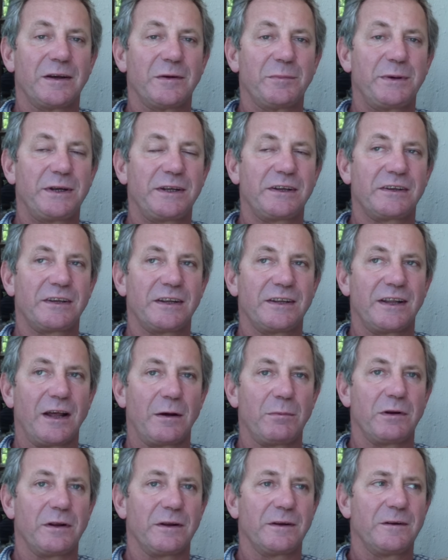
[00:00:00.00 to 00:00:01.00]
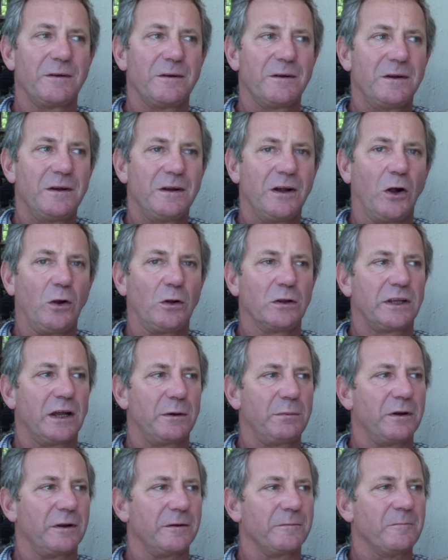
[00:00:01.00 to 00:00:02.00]
Peterson Dublin, Old
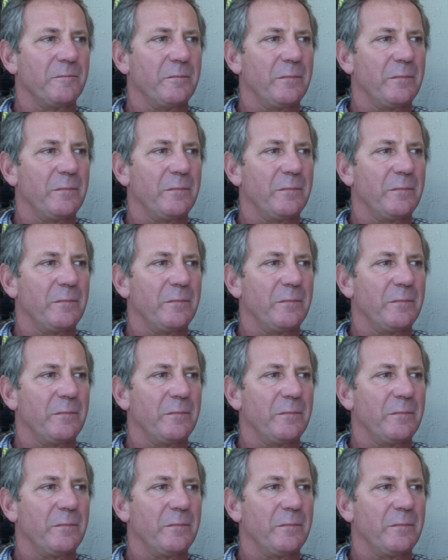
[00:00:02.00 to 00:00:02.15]
Dublin.